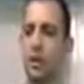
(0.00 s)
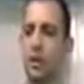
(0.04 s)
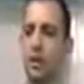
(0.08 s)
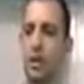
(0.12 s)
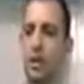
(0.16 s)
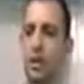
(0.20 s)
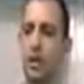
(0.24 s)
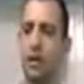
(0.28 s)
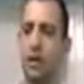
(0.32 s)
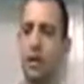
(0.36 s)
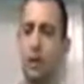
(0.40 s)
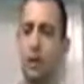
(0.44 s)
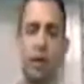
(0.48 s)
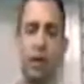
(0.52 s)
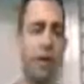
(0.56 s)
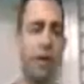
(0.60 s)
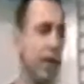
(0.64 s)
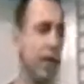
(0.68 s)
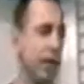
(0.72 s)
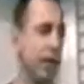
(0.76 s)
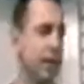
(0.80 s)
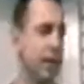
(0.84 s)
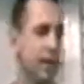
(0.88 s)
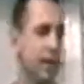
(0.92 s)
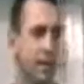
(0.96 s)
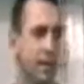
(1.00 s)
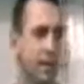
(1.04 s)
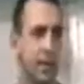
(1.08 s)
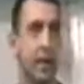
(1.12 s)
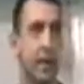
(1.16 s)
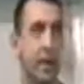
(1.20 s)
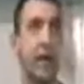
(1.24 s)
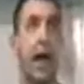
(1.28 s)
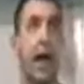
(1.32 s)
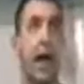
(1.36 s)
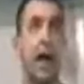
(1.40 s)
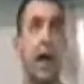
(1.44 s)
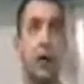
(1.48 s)
you know, one of
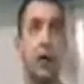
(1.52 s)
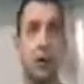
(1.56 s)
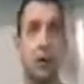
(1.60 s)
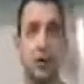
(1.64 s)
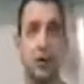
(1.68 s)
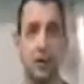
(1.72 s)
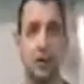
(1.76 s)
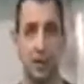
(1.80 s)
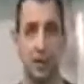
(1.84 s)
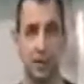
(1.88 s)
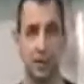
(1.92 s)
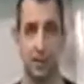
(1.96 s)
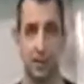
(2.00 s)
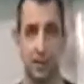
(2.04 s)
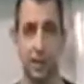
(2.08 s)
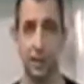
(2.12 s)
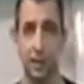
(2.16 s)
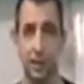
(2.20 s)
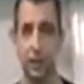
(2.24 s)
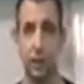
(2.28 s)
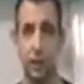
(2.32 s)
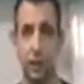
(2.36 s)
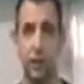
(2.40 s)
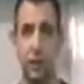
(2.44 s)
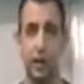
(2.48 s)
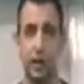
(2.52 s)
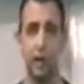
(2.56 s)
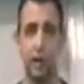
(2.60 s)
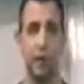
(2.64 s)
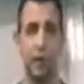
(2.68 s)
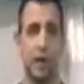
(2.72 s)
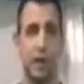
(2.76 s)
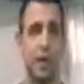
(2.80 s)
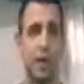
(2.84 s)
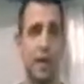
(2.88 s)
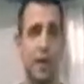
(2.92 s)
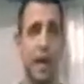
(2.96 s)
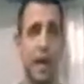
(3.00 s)
the guy who owns this gym where I am
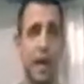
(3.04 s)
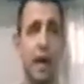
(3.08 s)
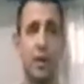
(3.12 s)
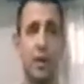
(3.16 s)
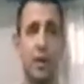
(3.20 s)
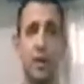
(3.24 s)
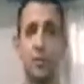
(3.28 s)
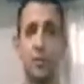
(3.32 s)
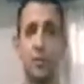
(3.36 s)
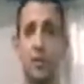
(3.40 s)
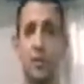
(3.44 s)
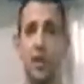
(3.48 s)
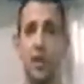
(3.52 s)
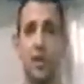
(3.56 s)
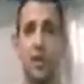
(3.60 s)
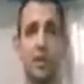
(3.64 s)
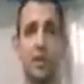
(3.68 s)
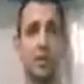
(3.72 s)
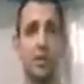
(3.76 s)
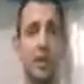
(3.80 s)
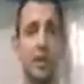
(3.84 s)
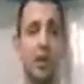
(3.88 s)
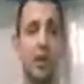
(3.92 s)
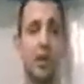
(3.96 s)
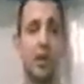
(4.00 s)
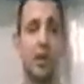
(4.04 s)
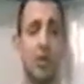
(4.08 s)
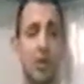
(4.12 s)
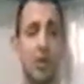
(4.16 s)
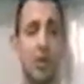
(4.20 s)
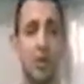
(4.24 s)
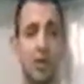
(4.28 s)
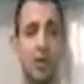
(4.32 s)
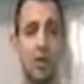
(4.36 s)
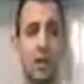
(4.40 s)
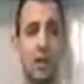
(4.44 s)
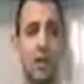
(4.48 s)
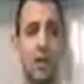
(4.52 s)
right now, I mean, he's
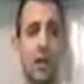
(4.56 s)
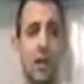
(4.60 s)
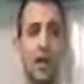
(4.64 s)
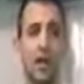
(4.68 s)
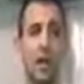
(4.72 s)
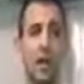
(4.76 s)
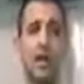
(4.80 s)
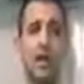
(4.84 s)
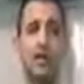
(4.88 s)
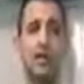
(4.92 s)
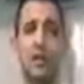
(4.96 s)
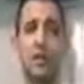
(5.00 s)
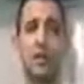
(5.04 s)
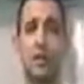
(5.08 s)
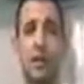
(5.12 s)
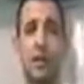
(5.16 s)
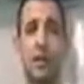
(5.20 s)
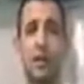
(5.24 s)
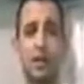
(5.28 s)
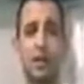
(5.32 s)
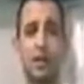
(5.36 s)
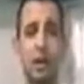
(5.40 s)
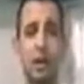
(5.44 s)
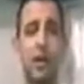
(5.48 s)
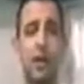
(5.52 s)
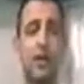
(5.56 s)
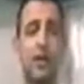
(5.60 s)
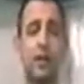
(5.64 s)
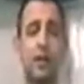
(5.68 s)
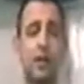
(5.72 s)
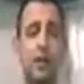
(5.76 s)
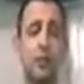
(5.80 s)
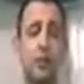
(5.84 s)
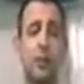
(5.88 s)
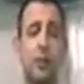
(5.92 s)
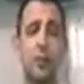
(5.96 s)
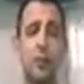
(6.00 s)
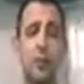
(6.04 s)
old. He doesn't know how to train
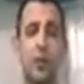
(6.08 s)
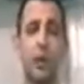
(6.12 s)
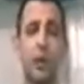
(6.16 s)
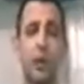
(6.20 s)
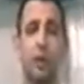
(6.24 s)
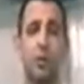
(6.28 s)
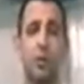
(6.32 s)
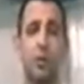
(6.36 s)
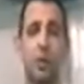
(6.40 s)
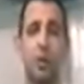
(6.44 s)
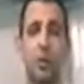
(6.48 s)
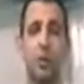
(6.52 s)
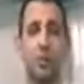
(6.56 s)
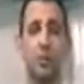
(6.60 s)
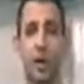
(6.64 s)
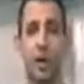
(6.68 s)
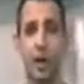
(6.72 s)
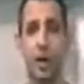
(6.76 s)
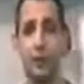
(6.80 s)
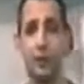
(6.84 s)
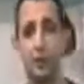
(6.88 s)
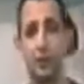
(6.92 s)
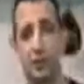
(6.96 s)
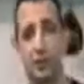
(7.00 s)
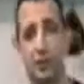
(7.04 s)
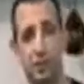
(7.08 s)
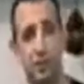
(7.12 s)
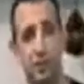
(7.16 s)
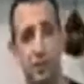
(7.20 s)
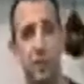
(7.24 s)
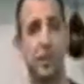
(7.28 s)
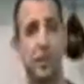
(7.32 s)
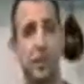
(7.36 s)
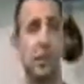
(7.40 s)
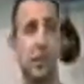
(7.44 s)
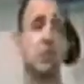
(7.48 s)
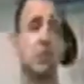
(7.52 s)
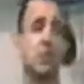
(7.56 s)
people anymore, but I
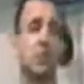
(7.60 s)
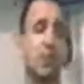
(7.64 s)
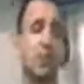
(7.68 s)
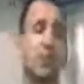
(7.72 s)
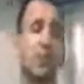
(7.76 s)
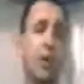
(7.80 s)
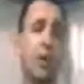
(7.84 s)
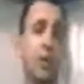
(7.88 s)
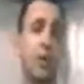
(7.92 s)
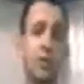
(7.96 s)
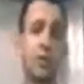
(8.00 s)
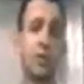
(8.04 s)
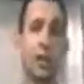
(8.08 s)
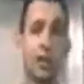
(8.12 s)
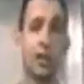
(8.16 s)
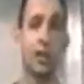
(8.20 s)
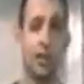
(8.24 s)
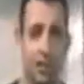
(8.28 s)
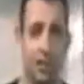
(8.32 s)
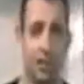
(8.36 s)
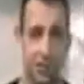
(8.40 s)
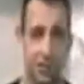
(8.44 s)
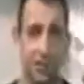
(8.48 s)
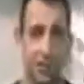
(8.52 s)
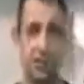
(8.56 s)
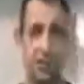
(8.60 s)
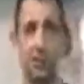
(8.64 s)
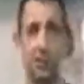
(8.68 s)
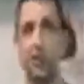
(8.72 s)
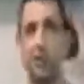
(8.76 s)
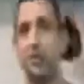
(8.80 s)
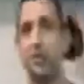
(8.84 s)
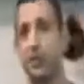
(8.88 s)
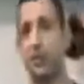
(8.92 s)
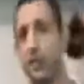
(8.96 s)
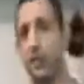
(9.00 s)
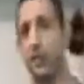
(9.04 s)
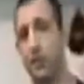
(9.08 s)
respect him so much and I listen to
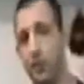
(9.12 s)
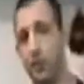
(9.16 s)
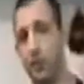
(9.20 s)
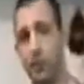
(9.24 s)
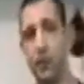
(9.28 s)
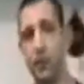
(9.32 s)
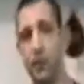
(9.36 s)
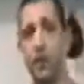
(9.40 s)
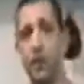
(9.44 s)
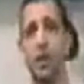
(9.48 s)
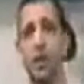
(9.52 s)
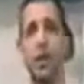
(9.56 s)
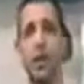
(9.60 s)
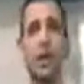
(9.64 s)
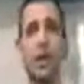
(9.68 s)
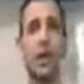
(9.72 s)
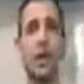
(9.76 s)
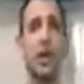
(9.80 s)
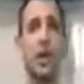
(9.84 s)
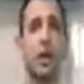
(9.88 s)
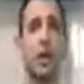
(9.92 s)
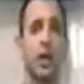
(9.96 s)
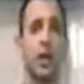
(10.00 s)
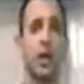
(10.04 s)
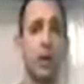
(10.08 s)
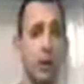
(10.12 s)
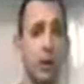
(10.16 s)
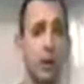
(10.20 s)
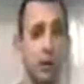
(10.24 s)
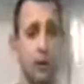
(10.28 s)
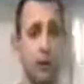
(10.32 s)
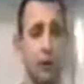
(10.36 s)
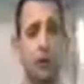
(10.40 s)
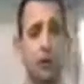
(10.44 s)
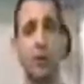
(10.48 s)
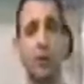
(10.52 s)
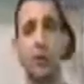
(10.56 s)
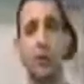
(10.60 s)
him and I enjoy hearing
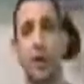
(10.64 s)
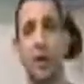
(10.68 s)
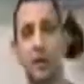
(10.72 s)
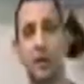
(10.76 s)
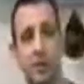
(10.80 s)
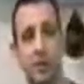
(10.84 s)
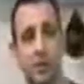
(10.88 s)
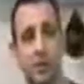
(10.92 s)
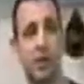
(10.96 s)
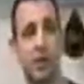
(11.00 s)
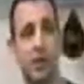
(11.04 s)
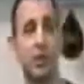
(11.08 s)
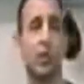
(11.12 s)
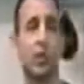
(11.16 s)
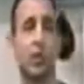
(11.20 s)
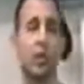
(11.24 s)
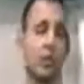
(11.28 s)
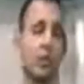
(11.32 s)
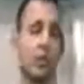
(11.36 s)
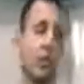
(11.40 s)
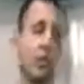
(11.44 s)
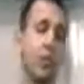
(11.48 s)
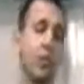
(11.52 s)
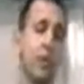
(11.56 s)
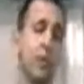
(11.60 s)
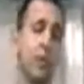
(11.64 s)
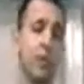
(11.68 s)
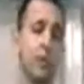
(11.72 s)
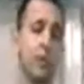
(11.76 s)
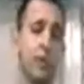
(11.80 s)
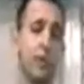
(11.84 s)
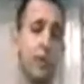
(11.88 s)
from him and I still learn from him.